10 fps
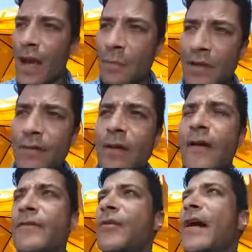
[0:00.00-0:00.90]
I believe in
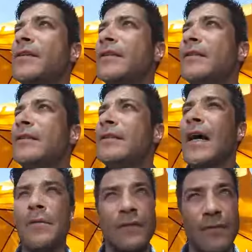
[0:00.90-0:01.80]
law of attraction.
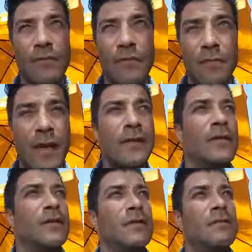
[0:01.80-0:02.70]
I believe in
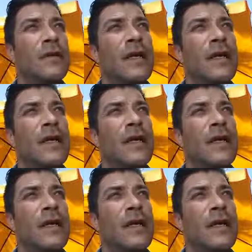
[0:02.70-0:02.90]
mentalism.